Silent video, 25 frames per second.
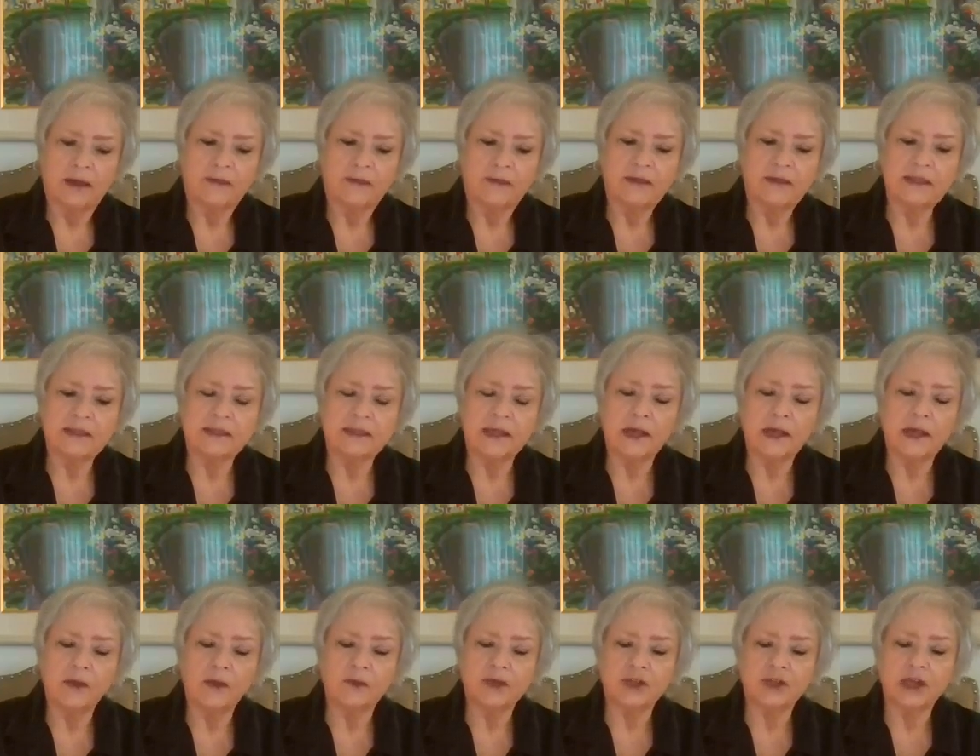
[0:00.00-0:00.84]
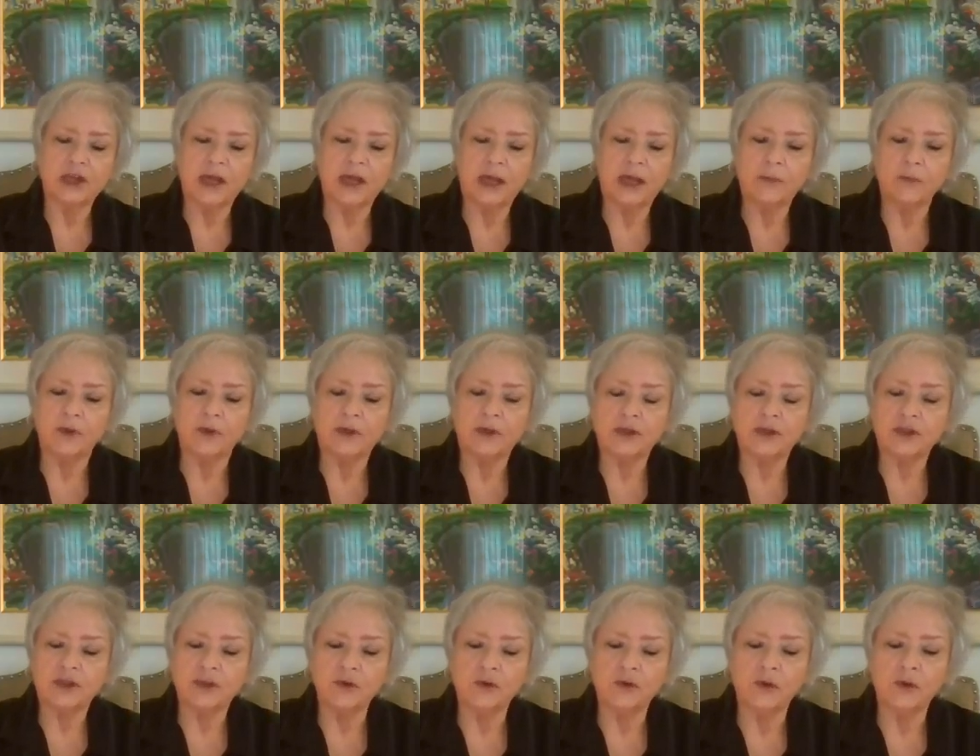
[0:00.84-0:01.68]
This sacred chamber
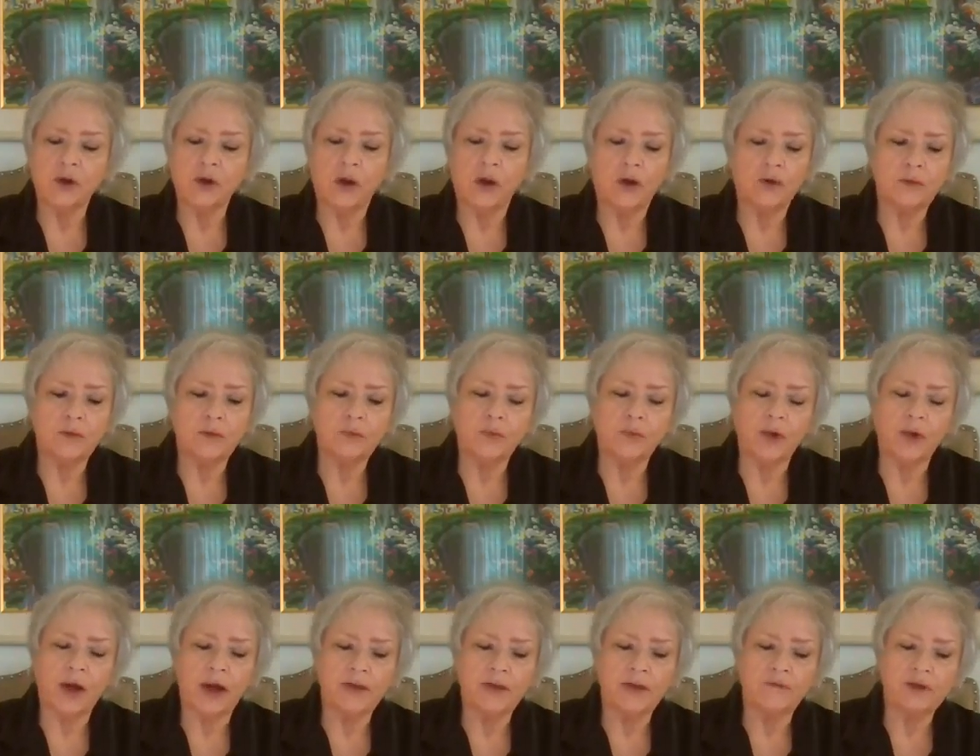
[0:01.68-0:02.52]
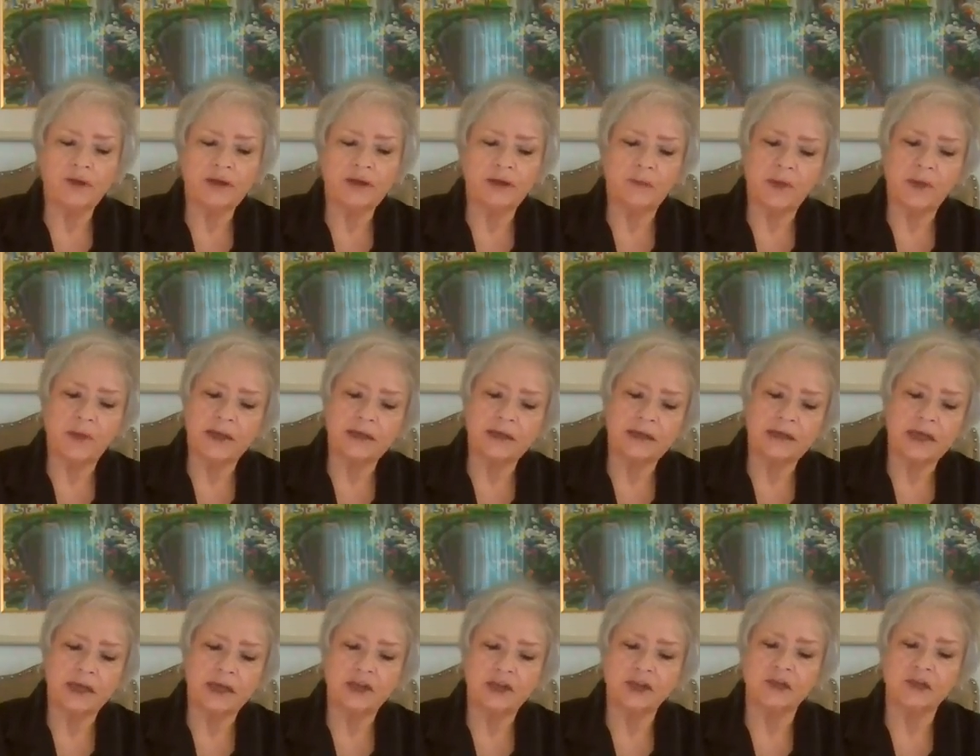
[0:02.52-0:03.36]
is your own private
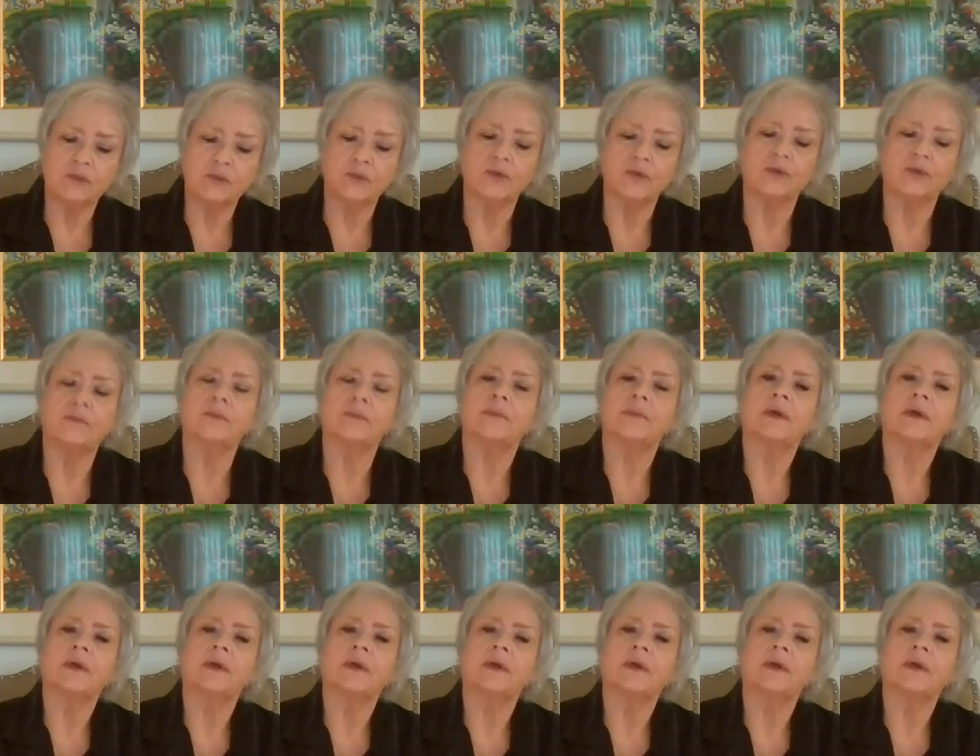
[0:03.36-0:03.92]
meditation room,